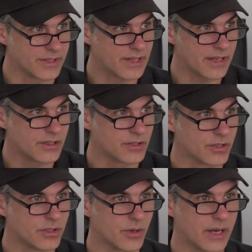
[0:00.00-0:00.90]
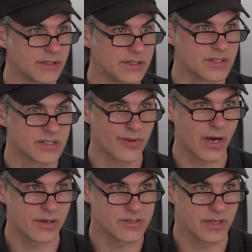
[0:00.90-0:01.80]
intended to do, at least as
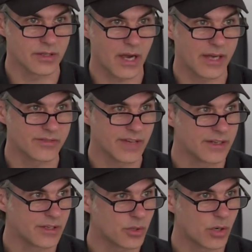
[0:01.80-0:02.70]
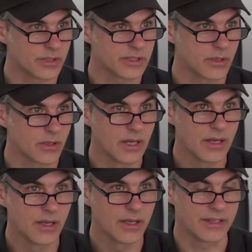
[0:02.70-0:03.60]
far as a kind of editorial
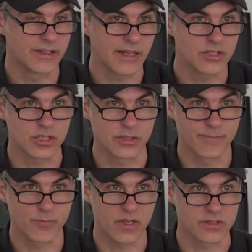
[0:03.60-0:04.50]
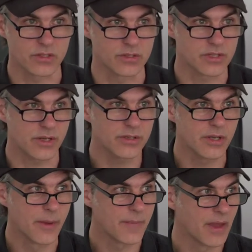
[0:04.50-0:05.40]
intention is
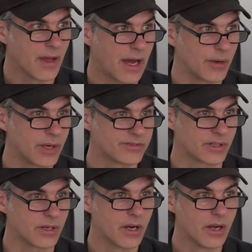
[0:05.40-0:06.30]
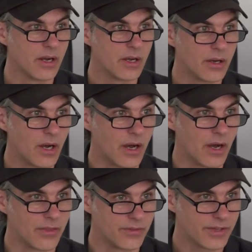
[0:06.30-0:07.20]
concerned. However,
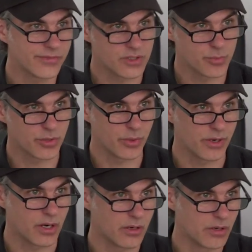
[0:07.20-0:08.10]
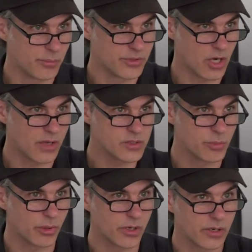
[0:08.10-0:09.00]
the difference between our John's
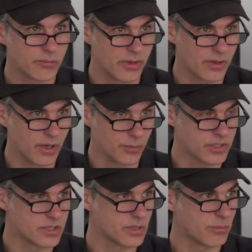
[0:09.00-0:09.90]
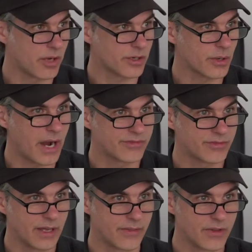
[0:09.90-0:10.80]
book, which is a
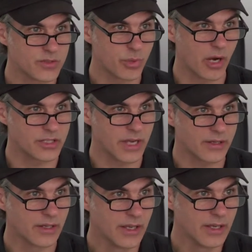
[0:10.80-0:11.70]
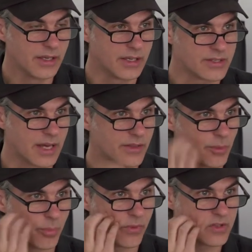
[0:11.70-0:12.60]
monograph, and this project is
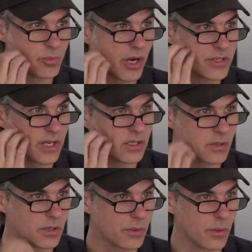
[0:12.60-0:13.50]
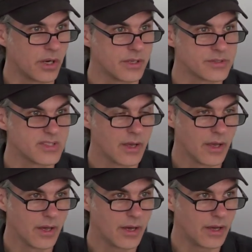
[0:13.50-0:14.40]
that this project was
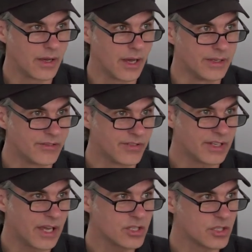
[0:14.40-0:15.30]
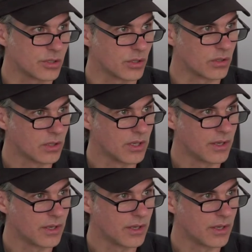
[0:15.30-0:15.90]
an invitational